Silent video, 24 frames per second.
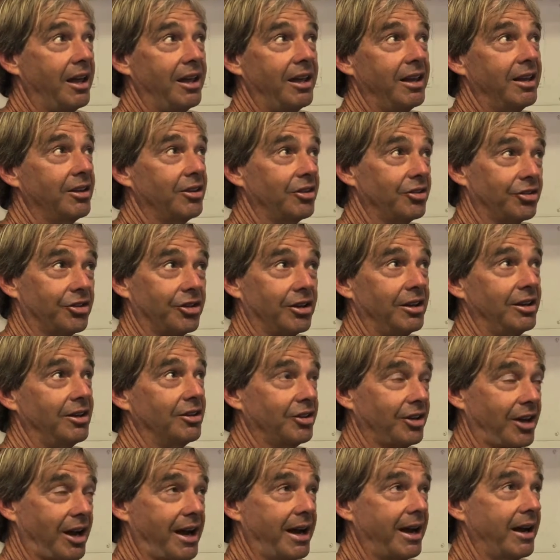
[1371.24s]
is
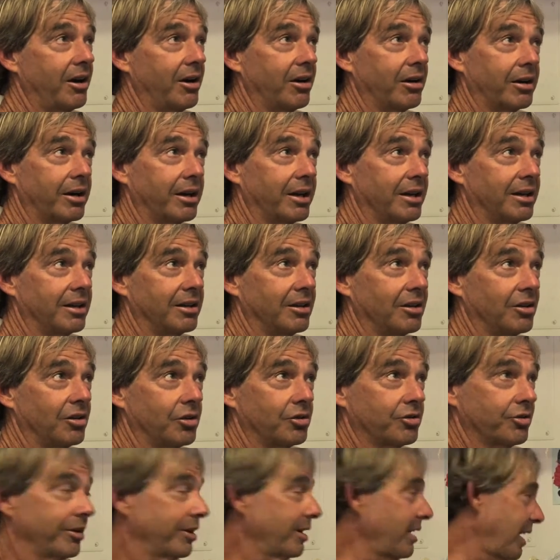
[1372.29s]
higher in
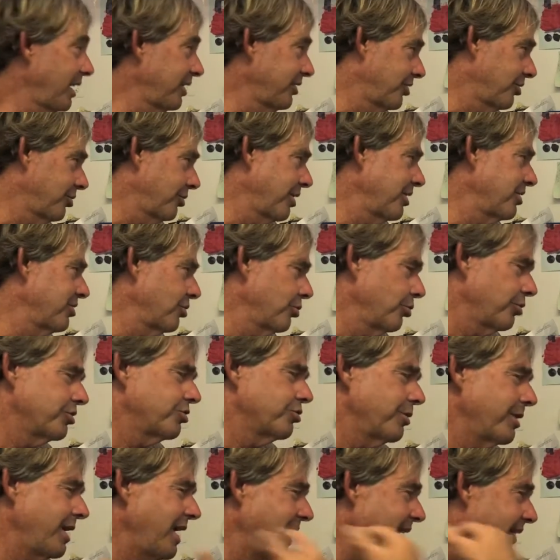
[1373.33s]
nutrient concentration, which
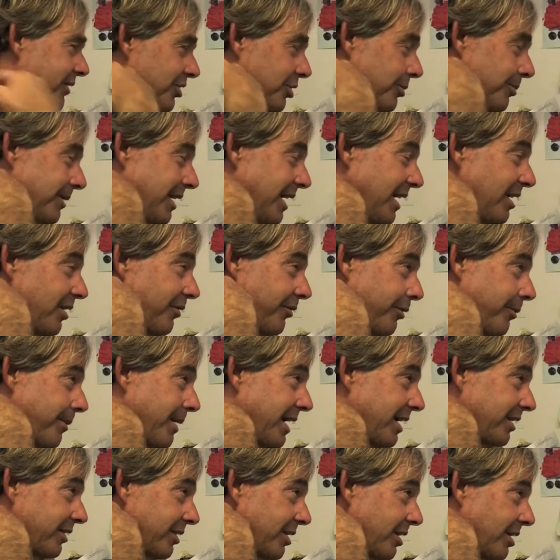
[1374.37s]
we have some data from
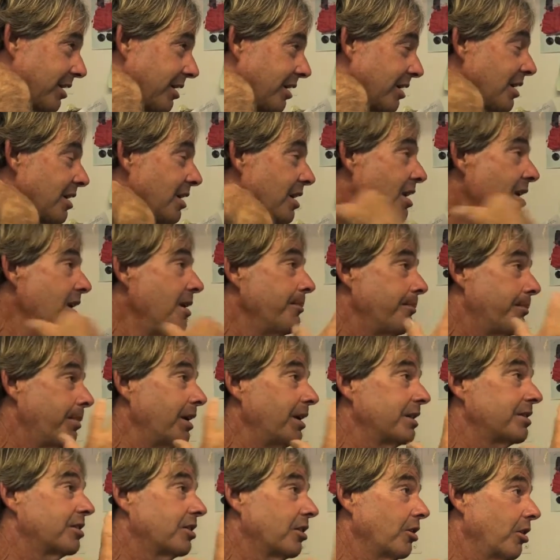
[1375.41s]
out there.
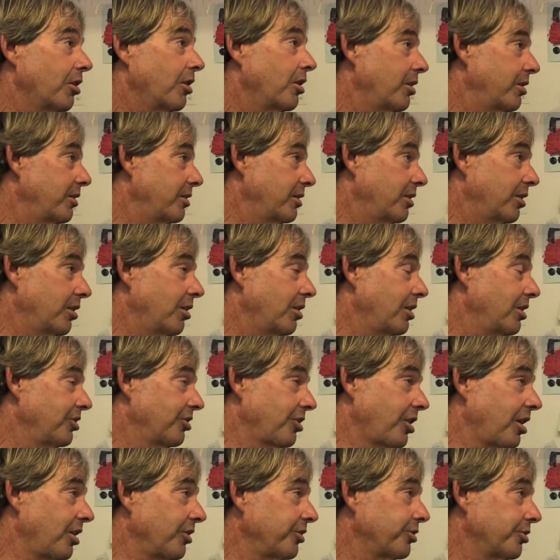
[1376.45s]
But there is
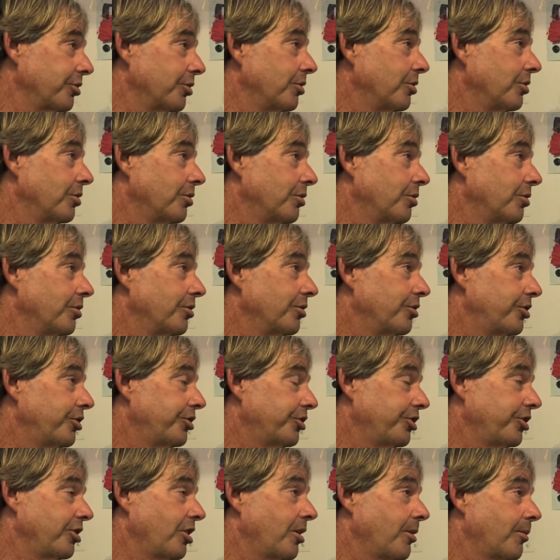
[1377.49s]
also
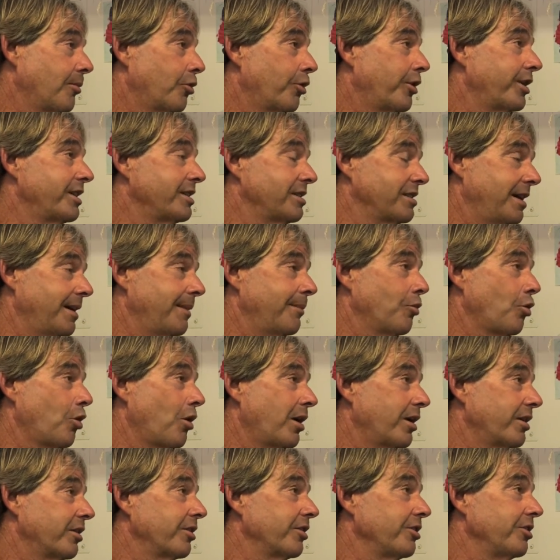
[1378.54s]
some reclaimed
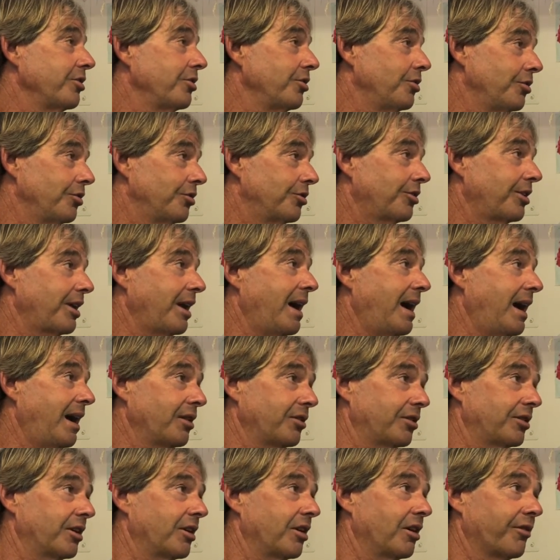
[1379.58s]
water used
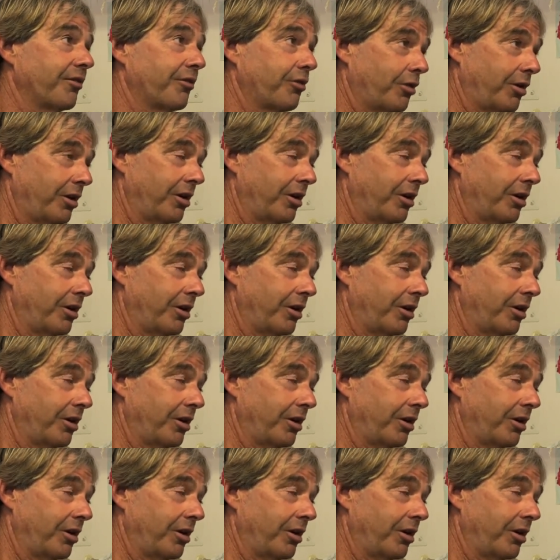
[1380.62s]
out there for